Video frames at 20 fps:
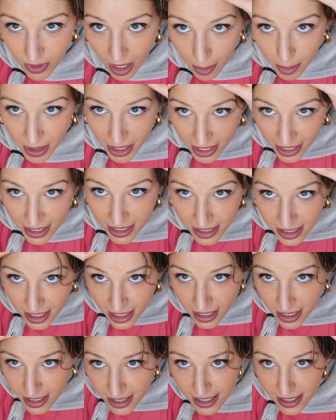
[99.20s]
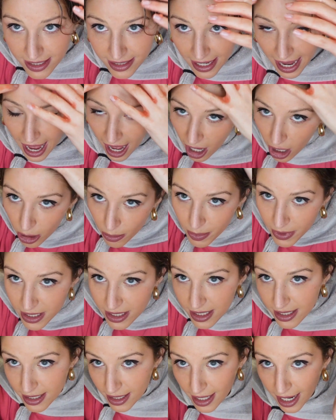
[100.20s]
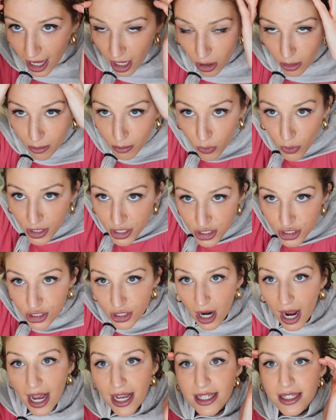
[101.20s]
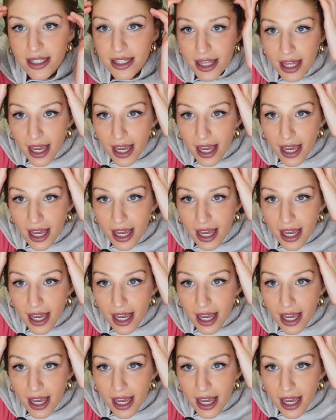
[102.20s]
rub it into the scalp because it's gonna help moisturize